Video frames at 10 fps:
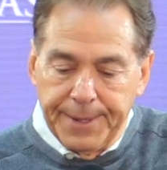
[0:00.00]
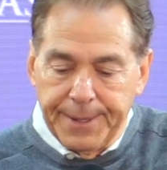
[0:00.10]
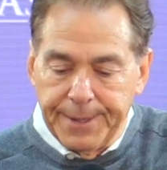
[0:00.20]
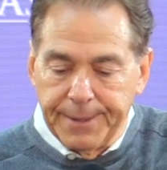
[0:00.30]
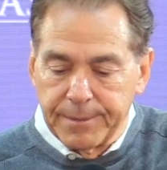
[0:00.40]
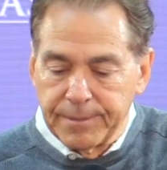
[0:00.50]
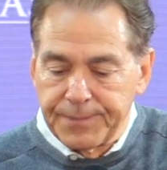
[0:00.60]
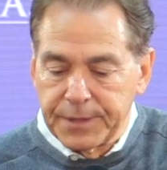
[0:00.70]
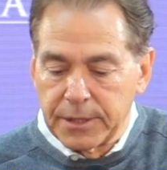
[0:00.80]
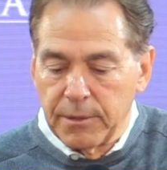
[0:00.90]
Uh,
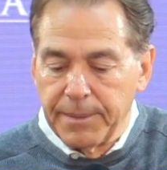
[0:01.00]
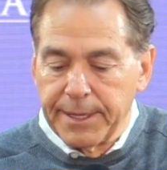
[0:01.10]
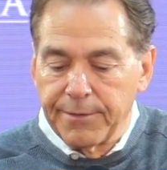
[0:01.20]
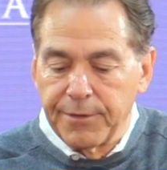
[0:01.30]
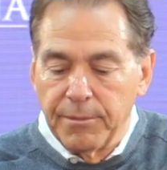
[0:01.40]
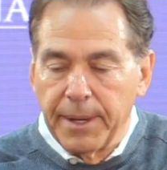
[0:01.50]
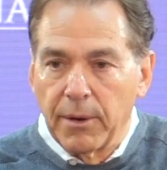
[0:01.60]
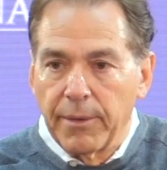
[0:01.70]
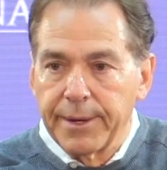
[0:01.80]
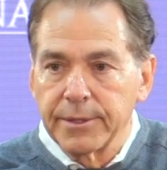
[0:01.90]
still made a few
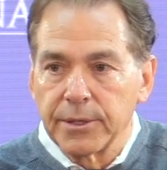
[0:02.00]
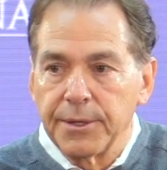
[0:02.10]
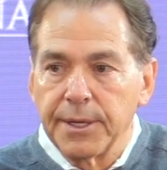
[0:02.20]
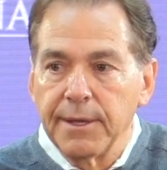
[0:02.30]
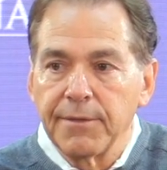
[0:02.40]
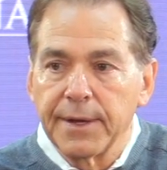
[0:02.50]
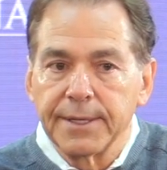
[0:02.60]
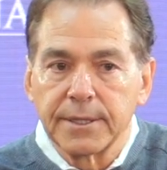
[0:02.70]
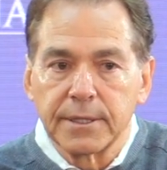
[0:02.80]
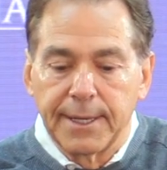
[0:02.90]
mental errors on
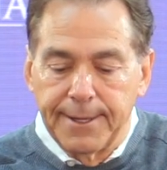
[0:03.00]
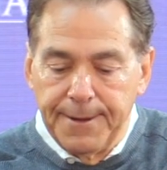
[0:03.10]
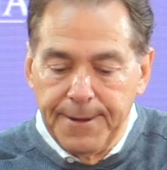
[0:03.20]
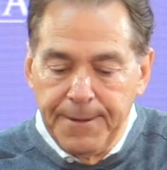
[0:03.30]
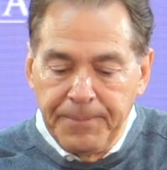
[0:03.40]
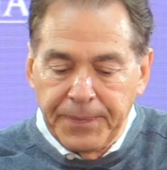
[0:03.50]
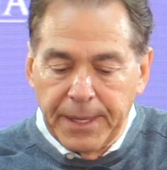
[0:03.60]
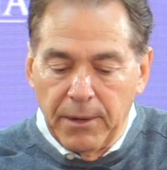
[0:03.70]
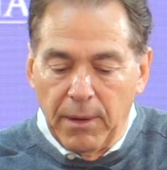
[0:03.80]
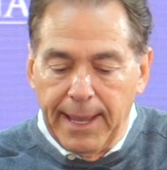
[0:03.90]
defense that
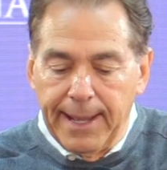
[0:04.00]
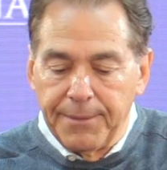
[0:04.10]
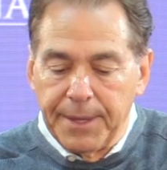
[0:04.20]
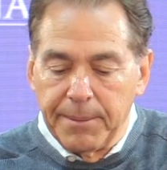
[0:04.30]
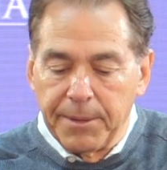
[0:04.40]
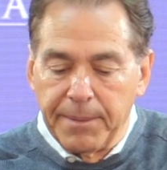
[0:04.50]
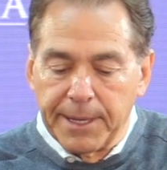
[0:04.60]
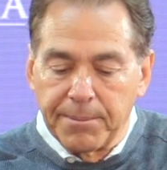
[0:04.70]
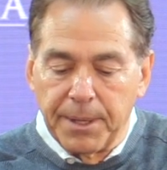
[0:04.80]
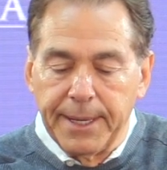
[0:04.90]
you know allowed them to
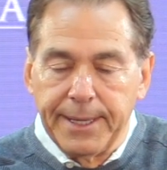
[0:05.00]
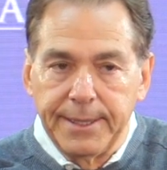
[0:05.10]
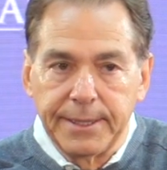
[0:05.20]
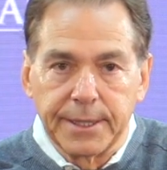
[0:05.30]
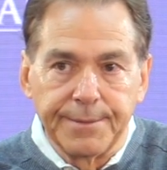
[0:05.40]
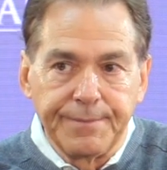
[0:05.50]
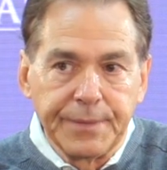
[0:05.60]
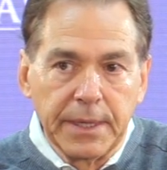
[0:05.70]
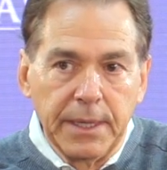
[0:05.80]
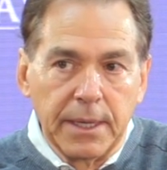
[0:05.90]
make plays, and
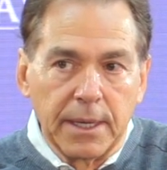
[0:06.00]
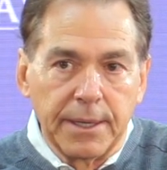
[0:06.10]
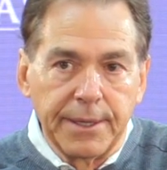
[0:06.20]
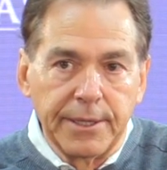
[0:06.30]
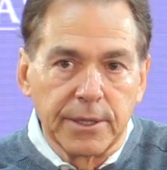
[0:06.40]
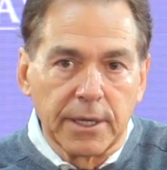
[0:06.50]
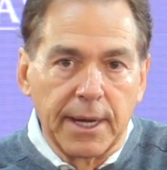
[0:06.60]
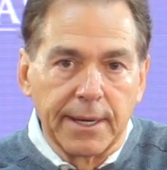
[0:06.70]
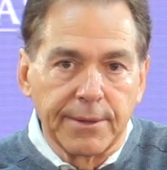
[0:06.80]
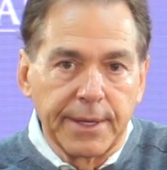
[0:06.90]
uh, these are the
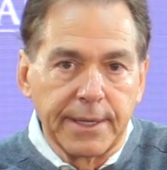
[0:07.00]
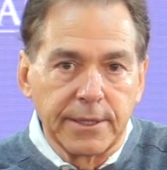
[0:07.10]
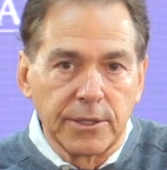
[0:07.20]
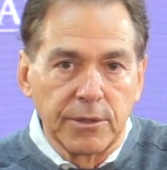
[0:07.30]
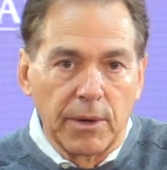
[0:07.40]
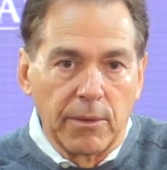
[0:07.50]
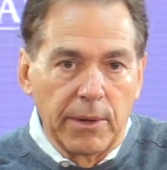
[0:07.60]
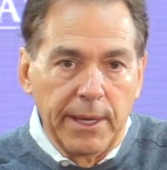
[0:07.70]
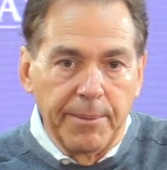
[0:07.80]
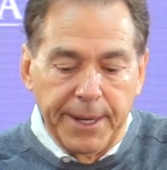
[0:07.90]
kind of things that you want to
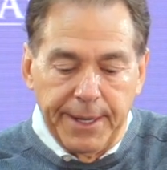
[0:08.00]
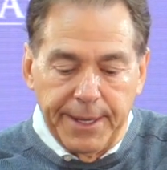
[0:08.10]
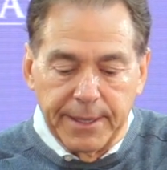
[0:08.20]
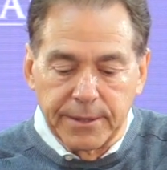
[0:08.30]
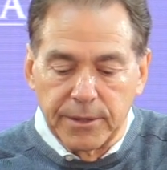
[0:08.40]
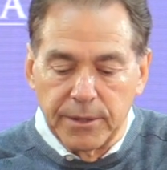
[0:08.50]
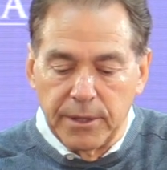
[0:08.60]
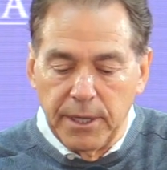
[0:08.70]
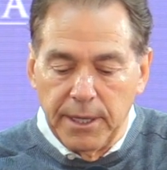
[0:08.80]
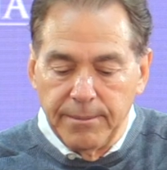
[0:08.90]
eliminate against good
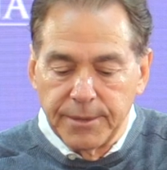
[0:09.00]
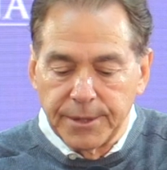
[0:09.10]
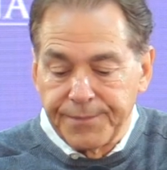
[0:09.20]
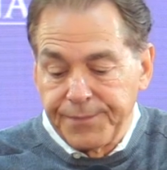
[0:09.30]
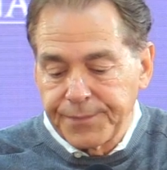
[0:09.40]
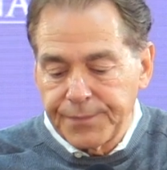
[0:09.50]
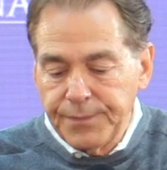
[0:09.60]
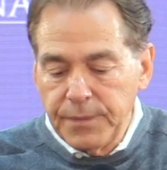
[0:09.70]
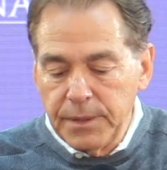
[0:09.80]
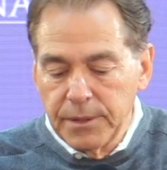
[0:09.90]
teams.
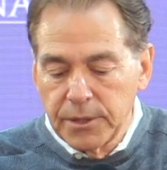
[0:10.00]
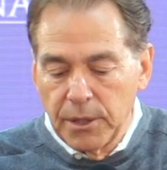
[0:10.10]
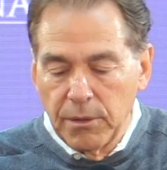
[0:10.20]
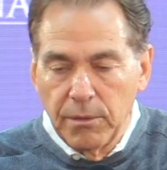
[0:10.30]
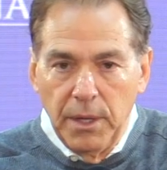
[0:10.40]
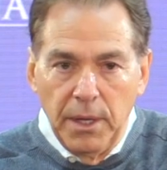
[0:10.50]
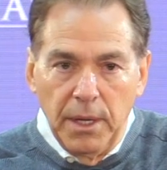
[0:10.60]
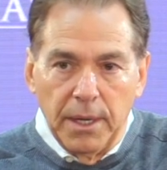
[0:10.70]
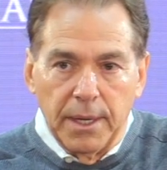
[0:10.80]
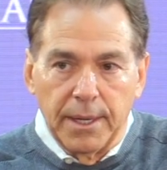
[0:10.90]
So
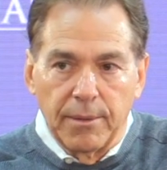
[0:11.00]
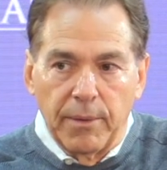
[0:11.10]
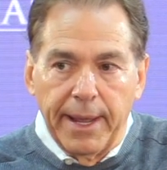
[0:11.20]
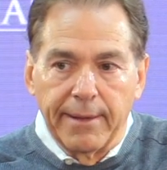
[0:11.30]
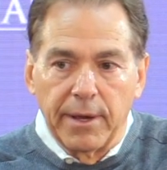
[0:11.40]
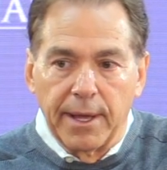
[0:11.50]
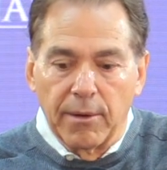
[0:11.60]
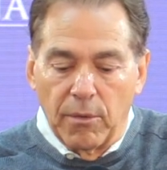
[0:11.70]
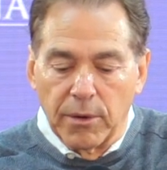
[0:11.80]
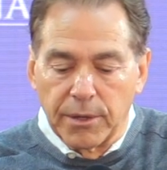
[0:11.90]
uh, we have a lot
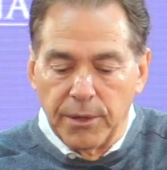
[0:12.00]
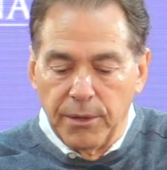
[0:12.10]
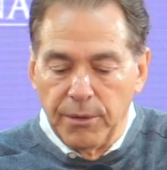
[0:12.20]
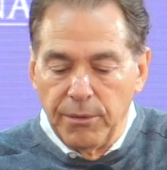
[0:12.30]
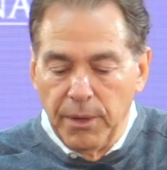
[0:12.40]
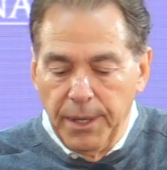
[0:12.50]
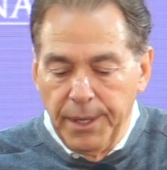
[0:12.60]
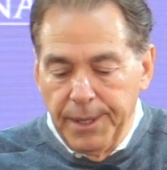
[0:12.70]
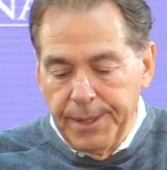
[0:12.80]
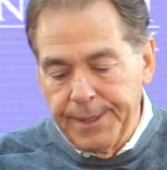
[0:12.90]
of work to do.
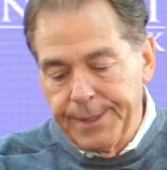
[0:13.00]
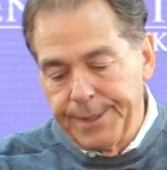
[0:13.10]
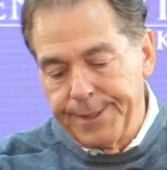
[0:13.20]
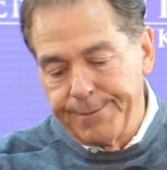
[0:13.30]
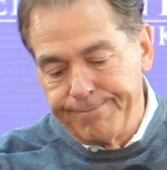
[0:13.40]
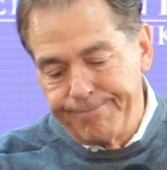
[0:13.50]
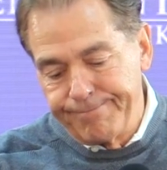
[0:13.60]
Um,